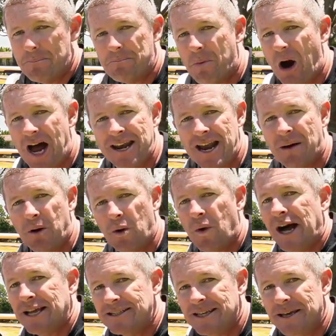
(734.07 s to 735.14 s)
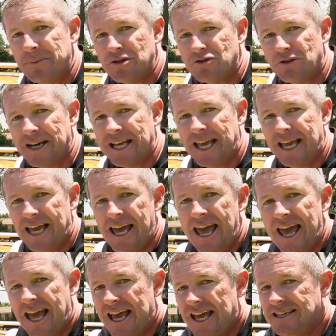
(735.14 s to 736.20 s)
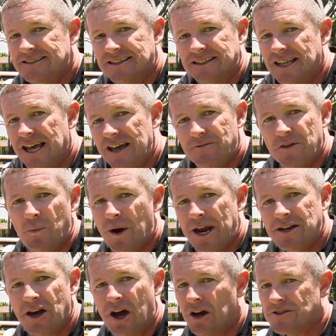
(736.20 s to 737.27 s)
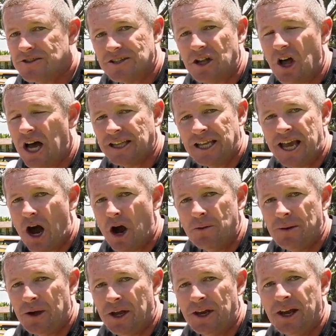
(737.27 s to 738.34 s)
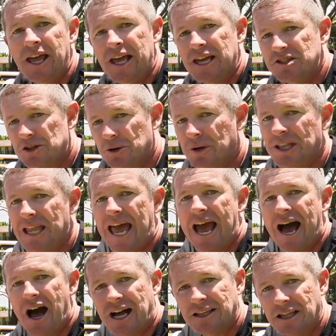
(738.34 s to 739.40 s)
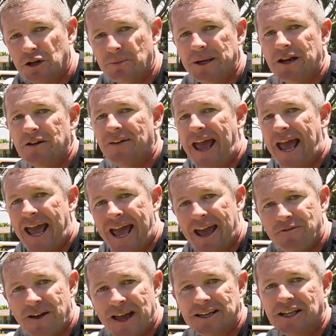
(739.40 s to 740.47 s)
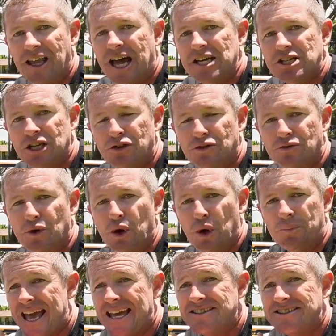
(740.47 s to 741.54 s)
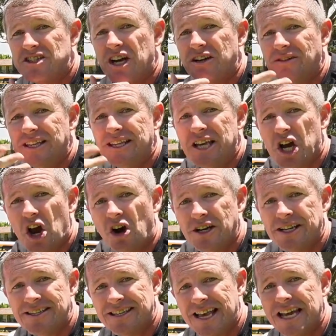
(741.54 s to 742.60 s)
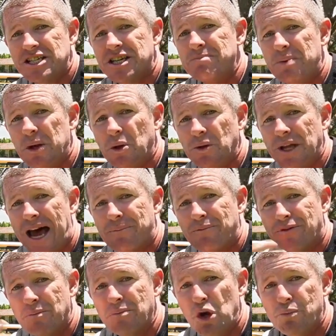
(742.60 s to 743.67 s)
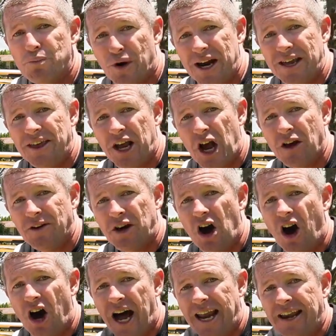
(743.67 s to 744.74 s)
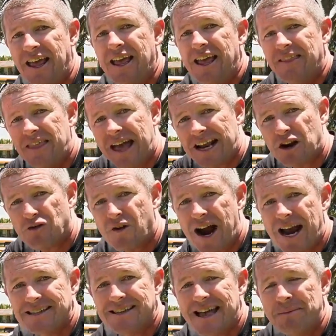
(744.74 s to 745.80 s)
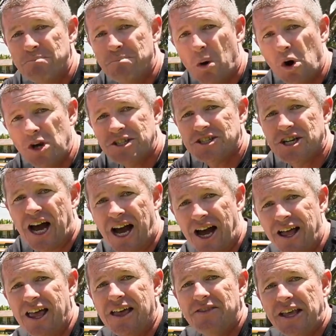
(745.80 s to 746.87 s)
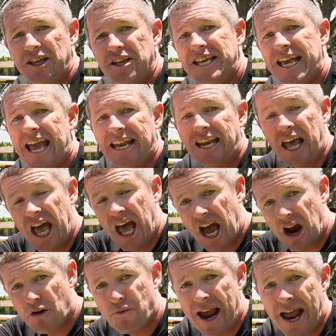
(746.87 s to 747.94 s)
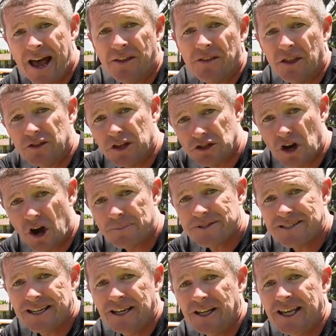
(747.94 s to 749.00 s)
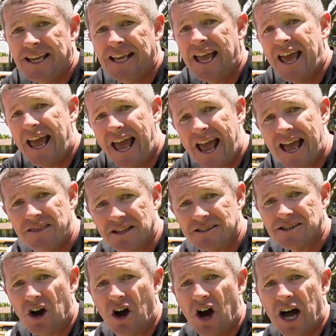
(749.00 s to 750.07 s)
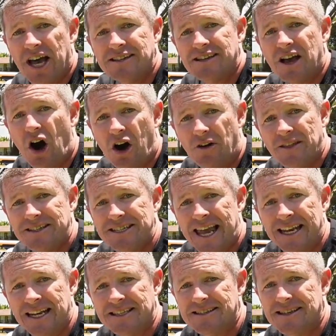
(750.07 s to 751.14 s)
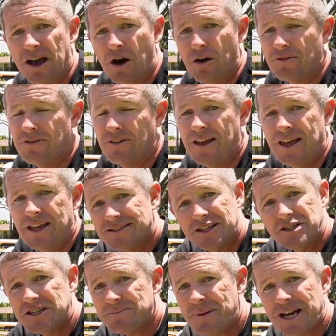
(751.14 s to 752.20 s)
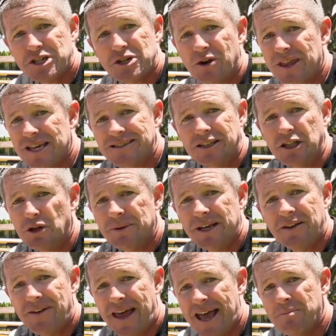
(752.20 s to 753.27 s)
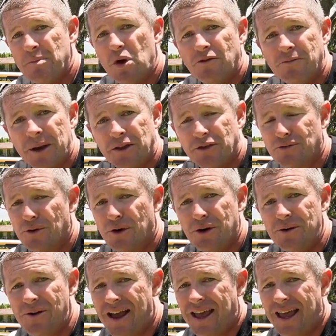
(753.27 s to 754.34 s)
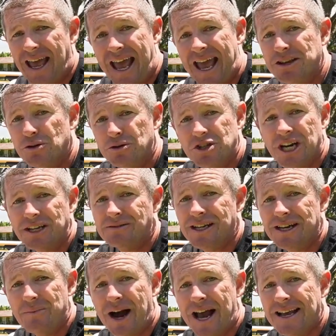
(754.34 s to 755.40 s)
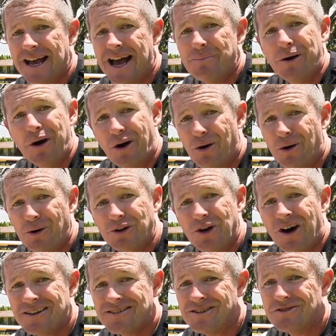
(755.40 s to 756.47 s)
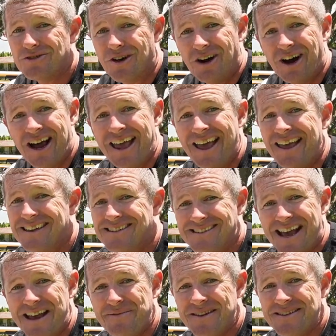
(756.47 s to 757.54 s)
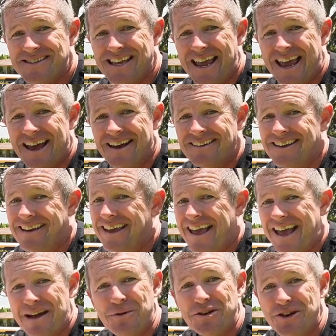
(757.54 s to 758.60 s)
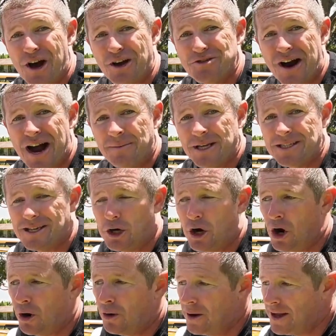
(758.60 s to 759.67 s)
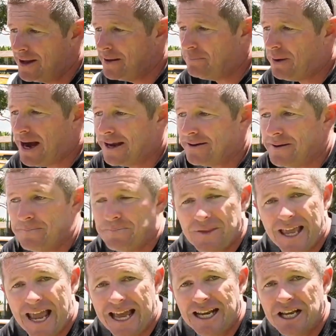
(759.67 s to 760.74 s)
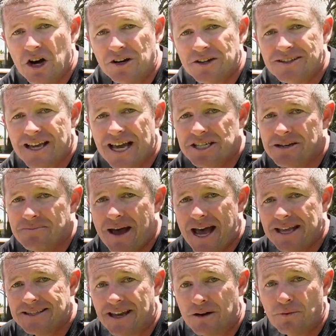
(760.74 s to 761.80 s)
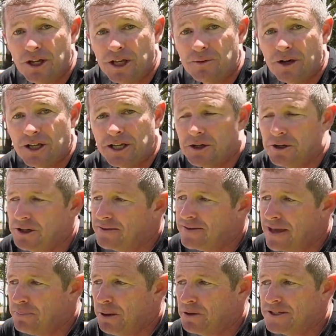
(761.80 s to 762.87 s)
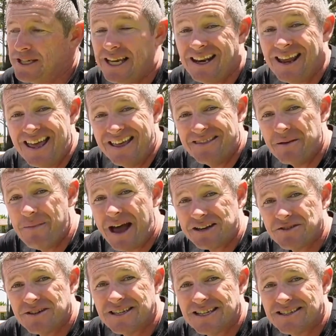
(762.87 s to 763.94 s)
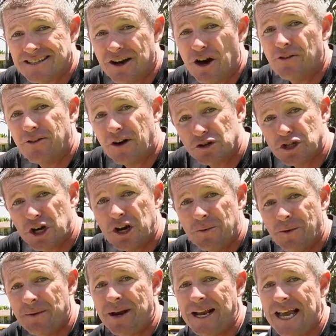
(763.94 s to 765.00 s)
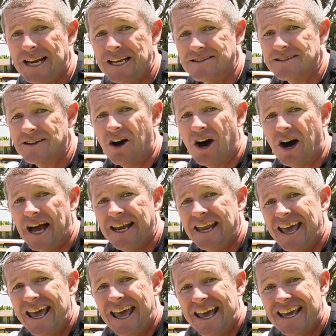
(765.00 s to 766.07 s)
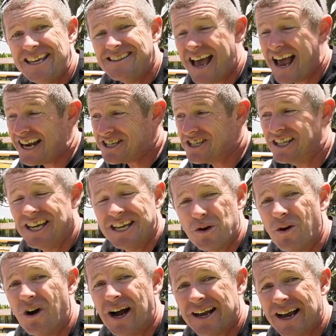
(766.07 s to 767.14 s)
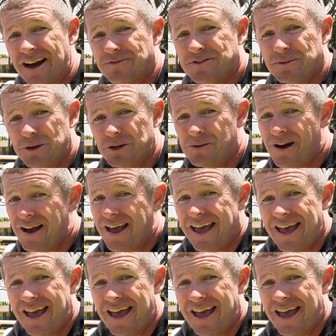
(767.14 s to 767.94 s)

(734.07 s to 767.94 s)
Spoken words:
My number one tip and trick here is to leave the windows slightly open to allow a little bit of air ventilation through. It's generally the condensation build up from you breathing overnight that creates that moisture that you get around the top ceiling and the sides of the tent itself. So just make sure there's a little bit of air movement through, and you'll generally wake up all nice and dry, safe and sound, and with no dramas at all. But the anti-condensation mats are really, really good. They're built in. The mattress itself, I'll show you when we get inside, is actually quite comfortable.